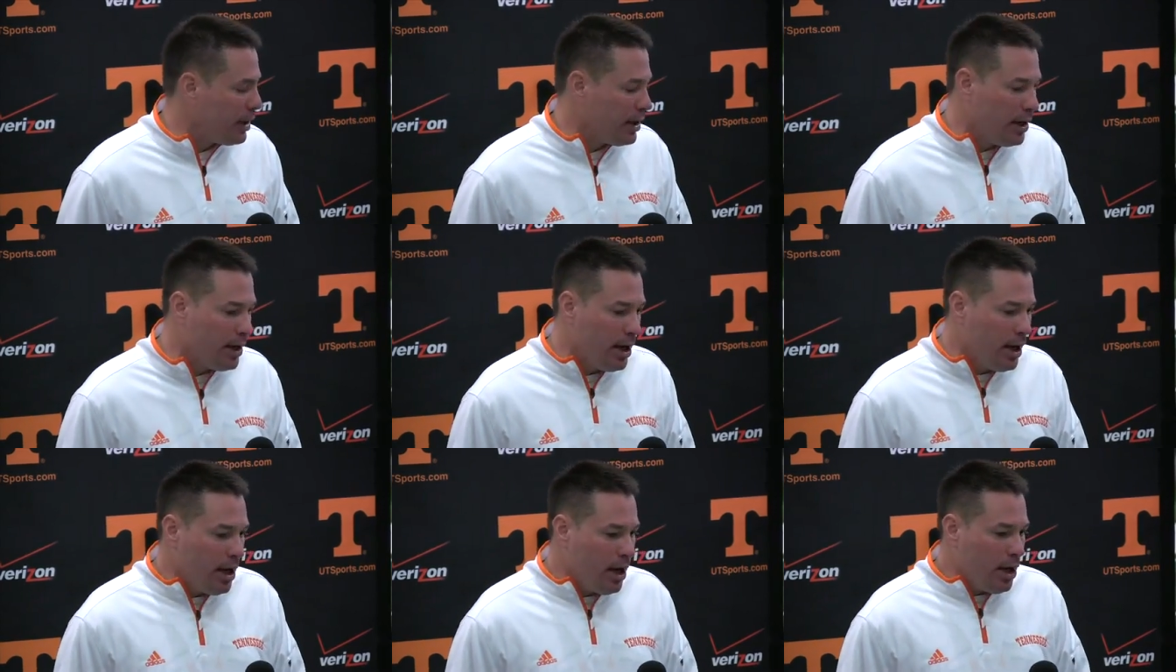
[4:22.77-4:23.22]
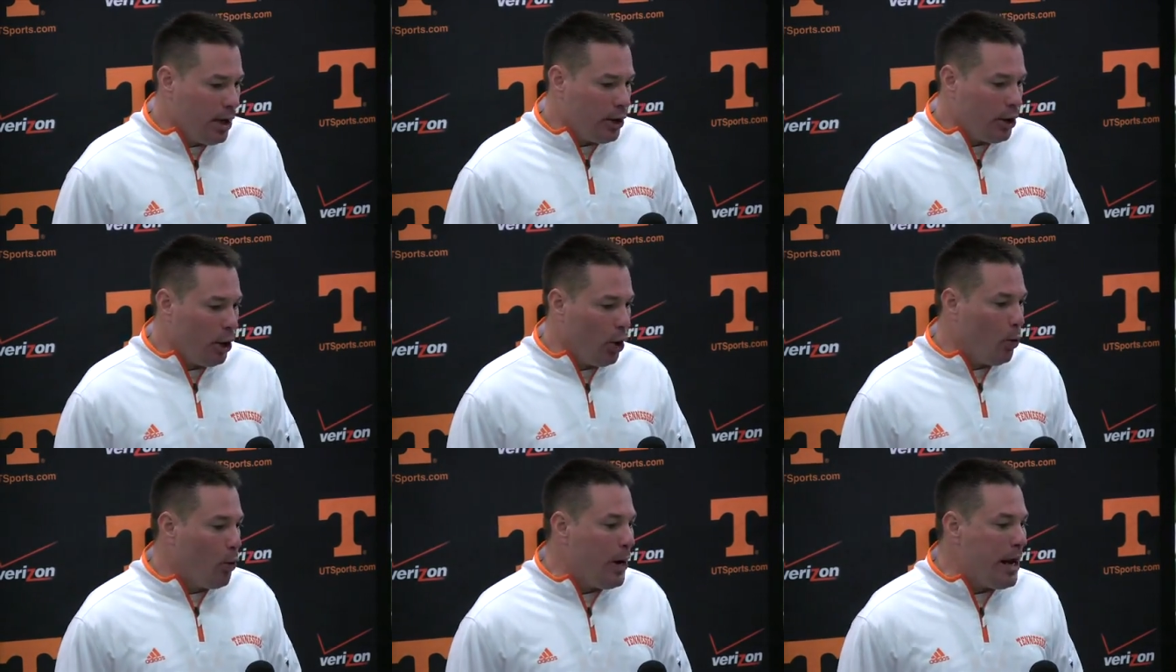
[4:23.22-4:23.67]
And,
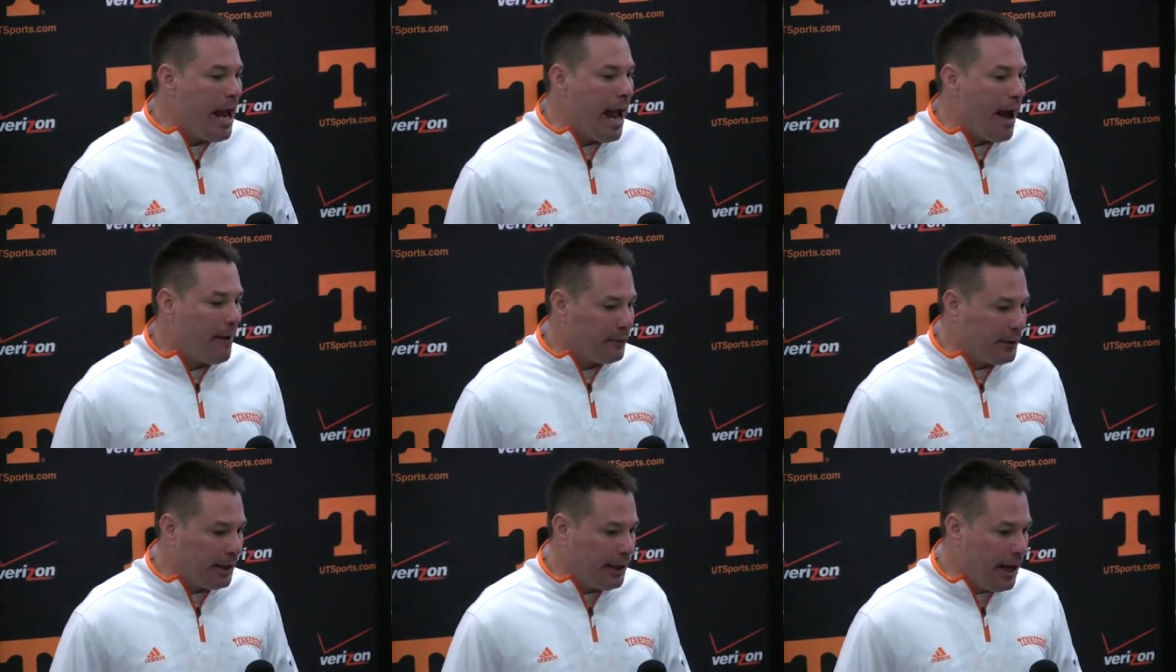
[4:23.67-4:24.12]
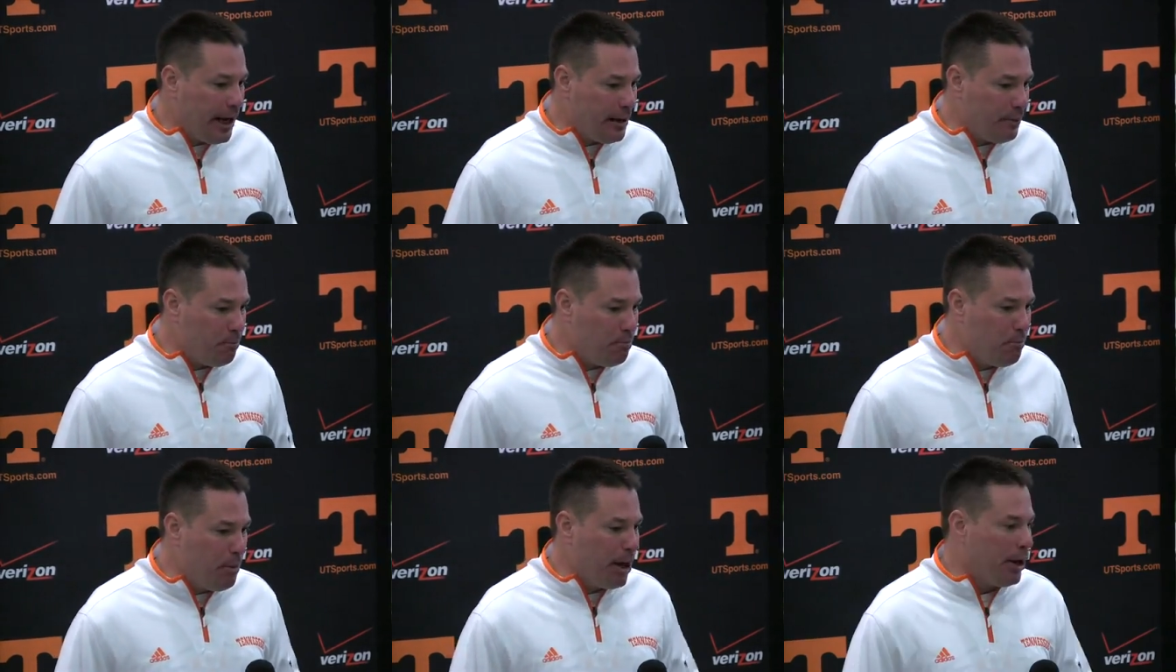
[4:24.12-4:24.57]
you know, we have to
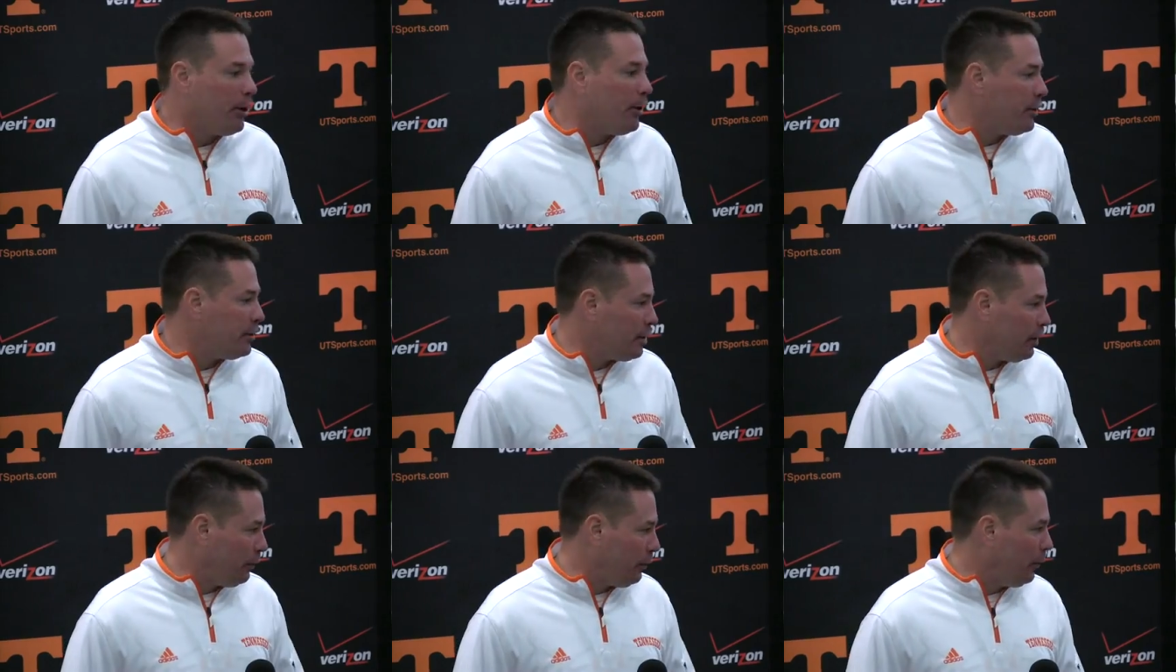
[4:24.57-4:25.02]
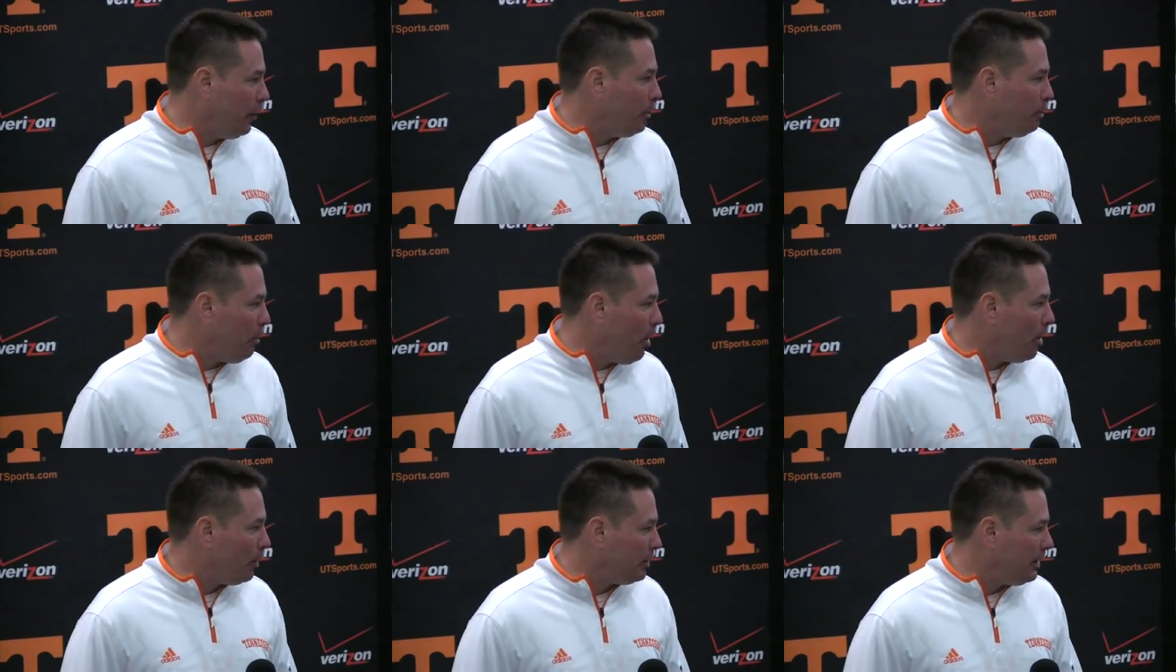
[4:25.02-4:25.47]
get bigger as a
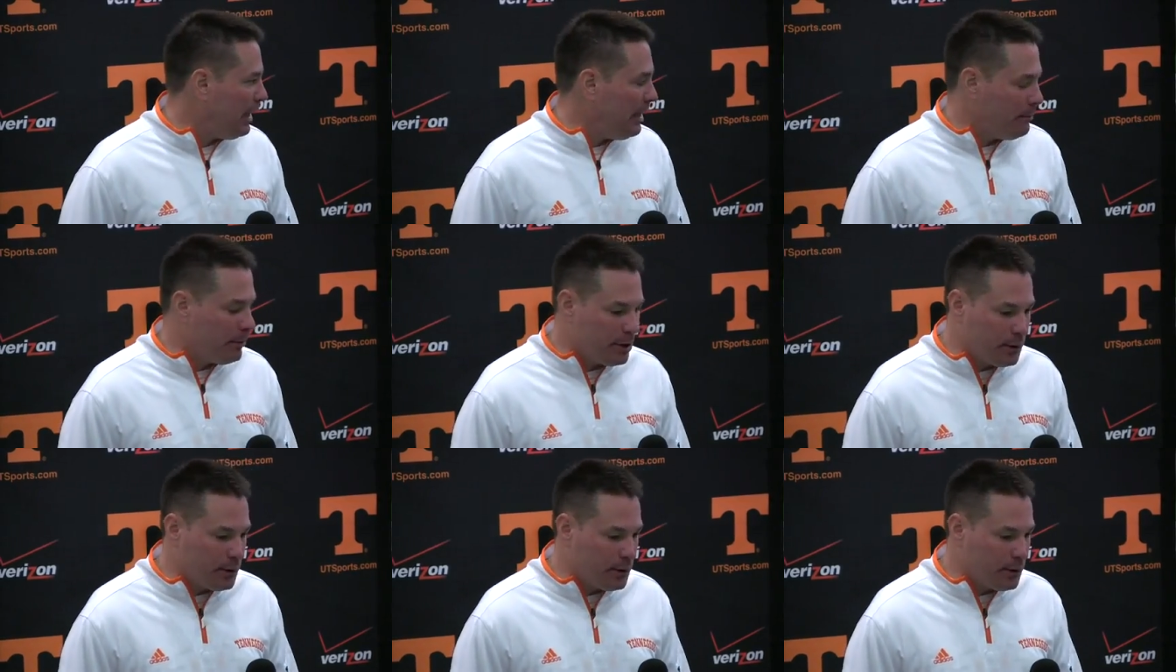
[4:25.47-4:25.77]
football team,